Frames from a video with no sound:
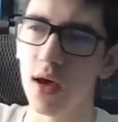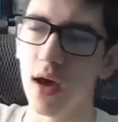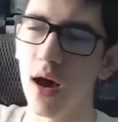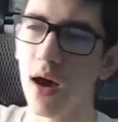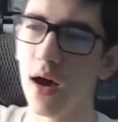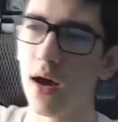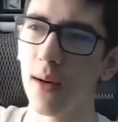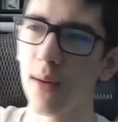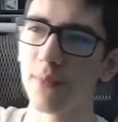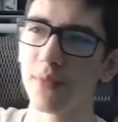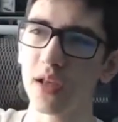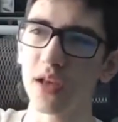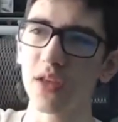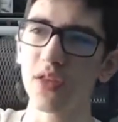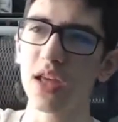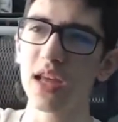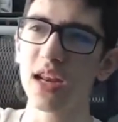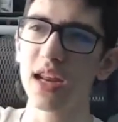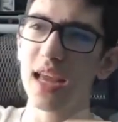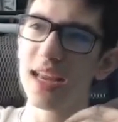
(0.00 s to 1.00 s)

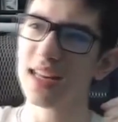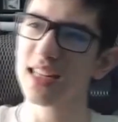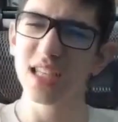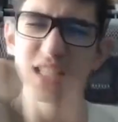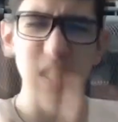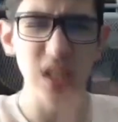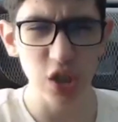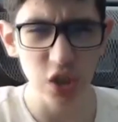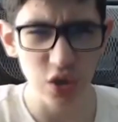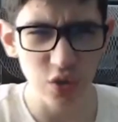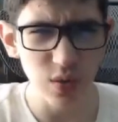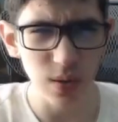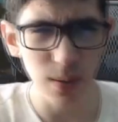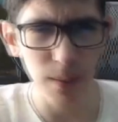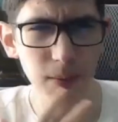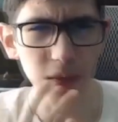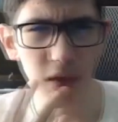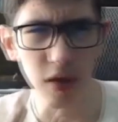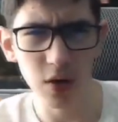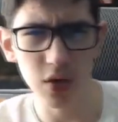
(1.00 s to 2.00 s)
then it doesn't do
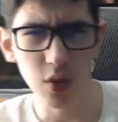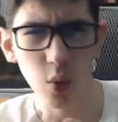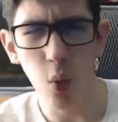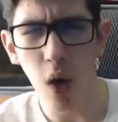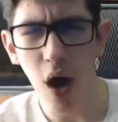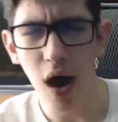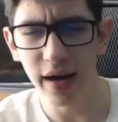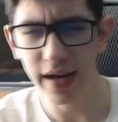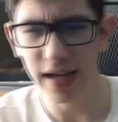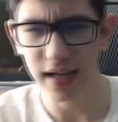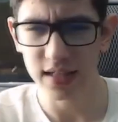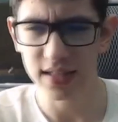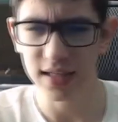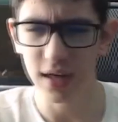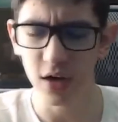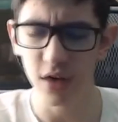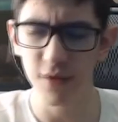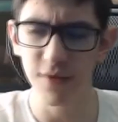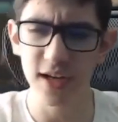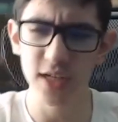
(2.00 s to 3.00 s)
the walking
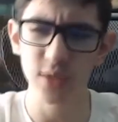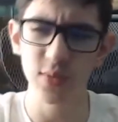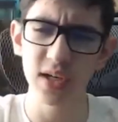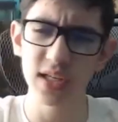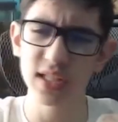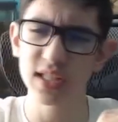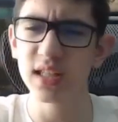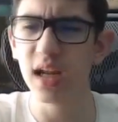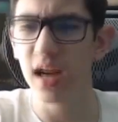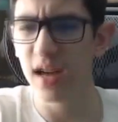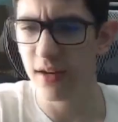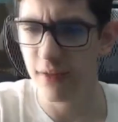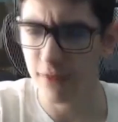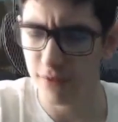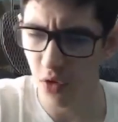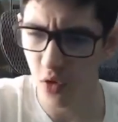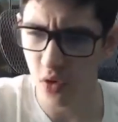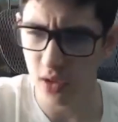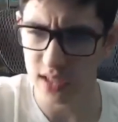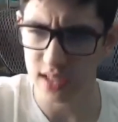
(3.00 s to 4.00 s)
sound effects because it's not in
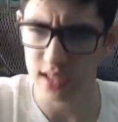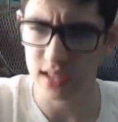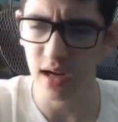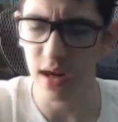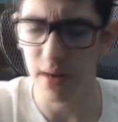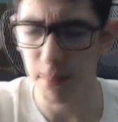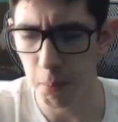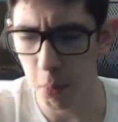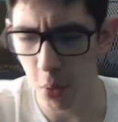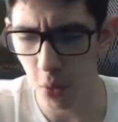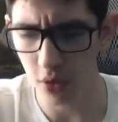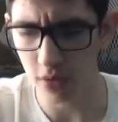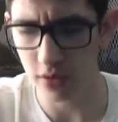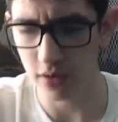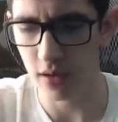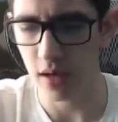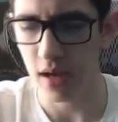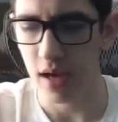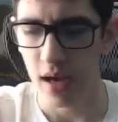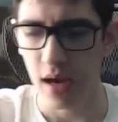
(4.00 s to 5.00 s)
focus, it's not important.
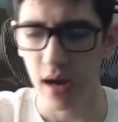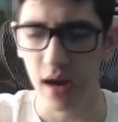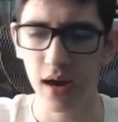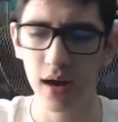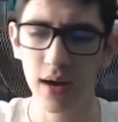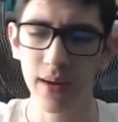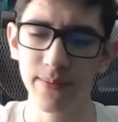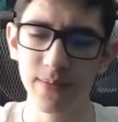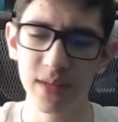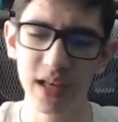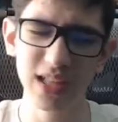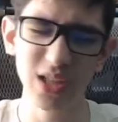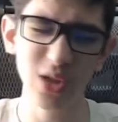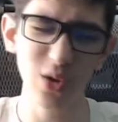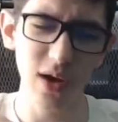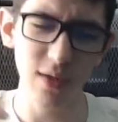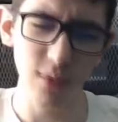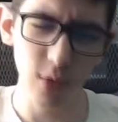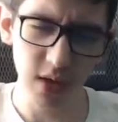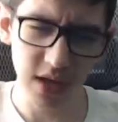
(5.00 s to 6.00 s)
And so
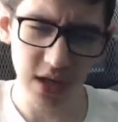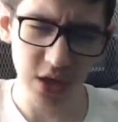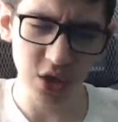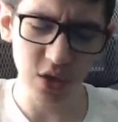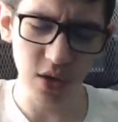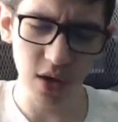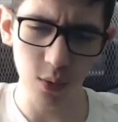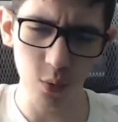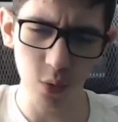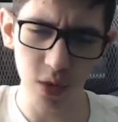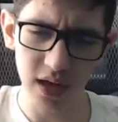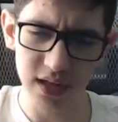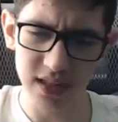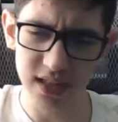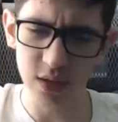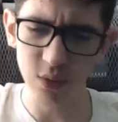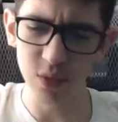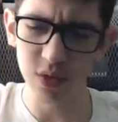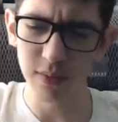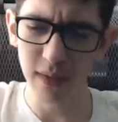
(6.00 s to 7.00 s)
I really, what I
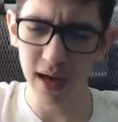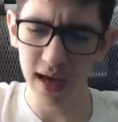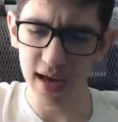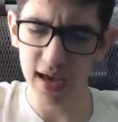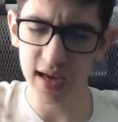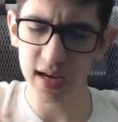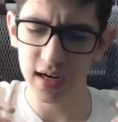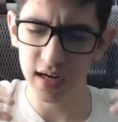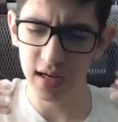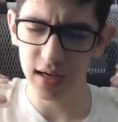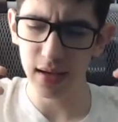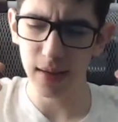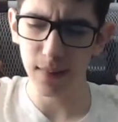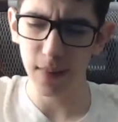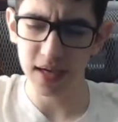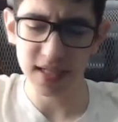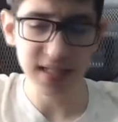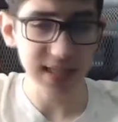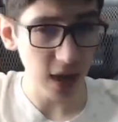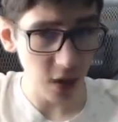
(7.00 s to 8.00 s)
did with my editing and
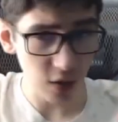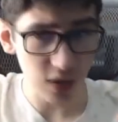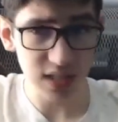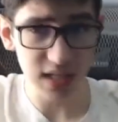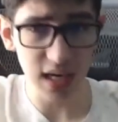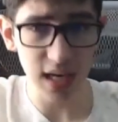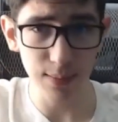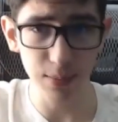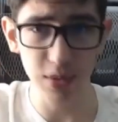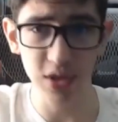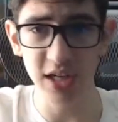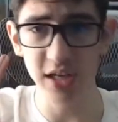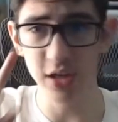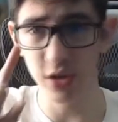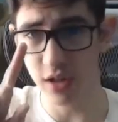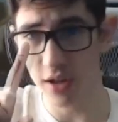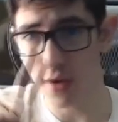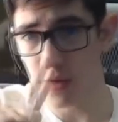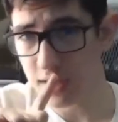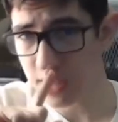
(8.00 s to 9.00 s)
my sound design in
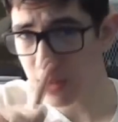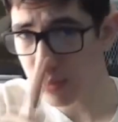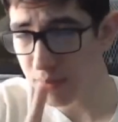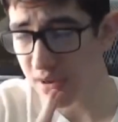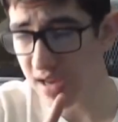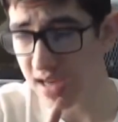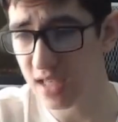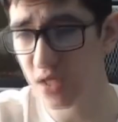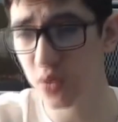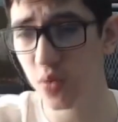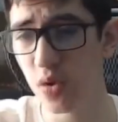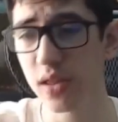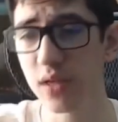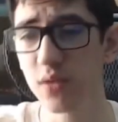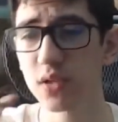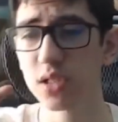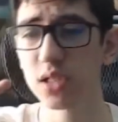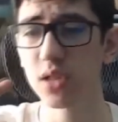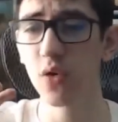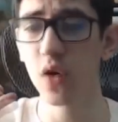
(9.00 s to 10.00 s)
particular, that was the biggest one that
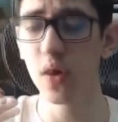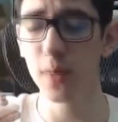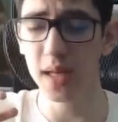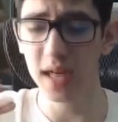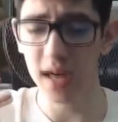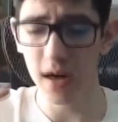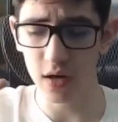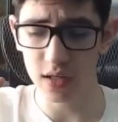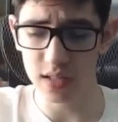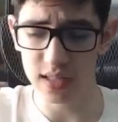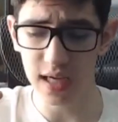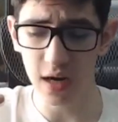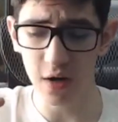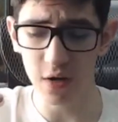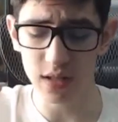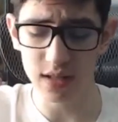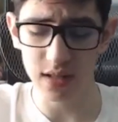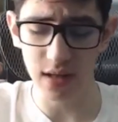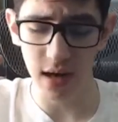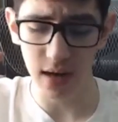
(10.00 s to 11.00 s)
was slowing me down in
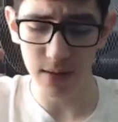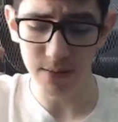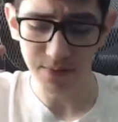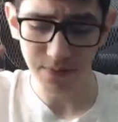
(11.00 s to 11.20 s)
sound design,